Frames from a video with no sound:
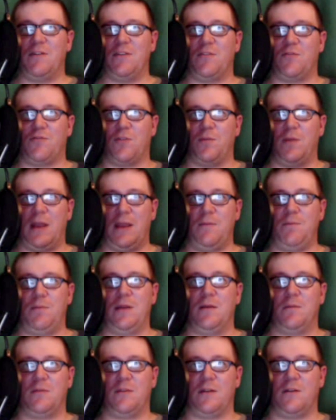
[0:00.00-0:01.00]
from 8
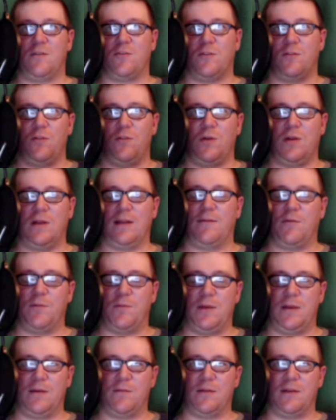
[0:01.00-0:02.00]
p.m. Central to 11
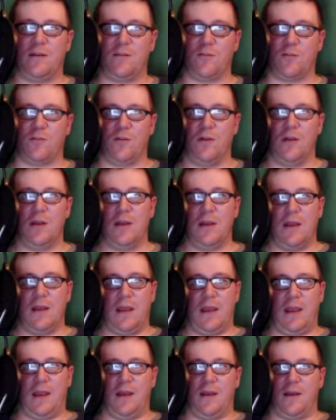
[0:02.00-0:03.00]
p.m. Central
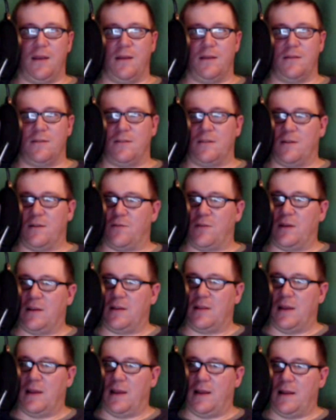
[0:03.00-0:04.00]
and stuff
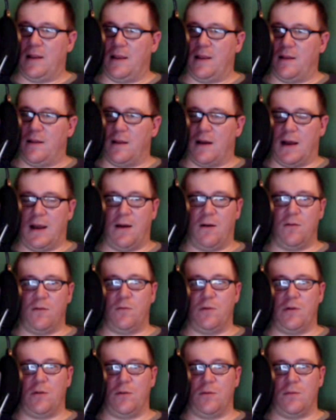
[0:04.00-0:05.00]
like that. And I
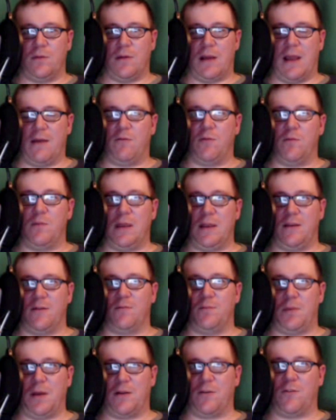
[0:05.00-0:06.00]
will make a
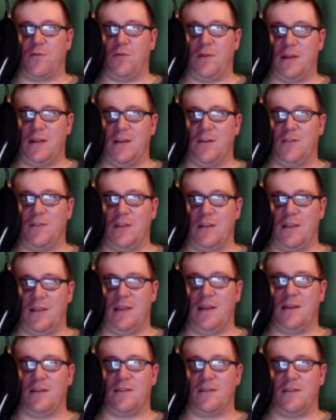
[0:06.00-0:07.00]
better video than
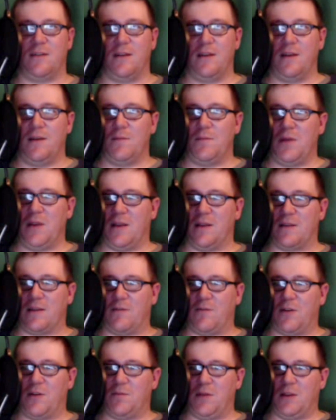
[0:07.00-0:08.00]
this, because I
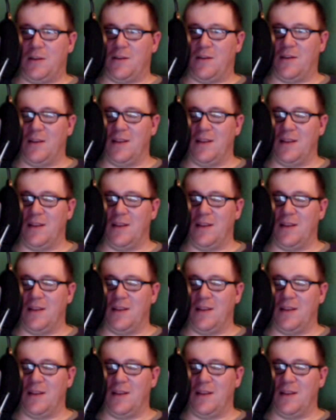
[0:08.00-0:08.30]
want to